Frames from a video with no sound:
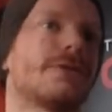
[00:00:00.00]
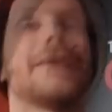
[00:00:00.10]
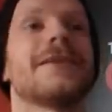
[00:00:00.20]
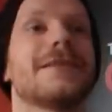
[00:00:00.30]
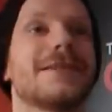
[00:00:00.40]
At
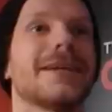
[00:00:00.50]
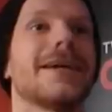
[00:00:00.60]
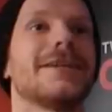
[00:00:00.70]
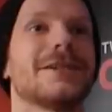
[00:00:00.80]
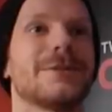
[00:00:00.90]
the end of the day,
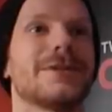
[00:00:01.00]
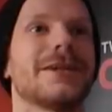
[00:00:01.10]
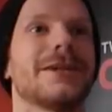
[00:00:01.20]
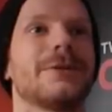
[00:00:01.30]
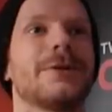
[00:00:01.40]
Ade's going to be
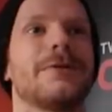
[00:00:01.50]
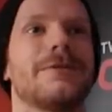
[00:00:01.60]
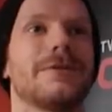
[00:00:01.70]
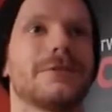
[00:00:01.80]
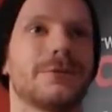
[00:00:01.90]
taken away
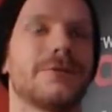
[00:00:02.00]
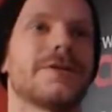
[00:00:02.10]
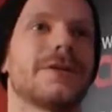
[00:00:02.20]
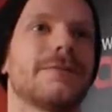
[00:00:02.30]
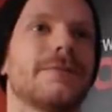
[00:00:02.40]
within the sort of
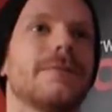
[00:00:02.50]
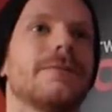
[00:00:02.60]
his um,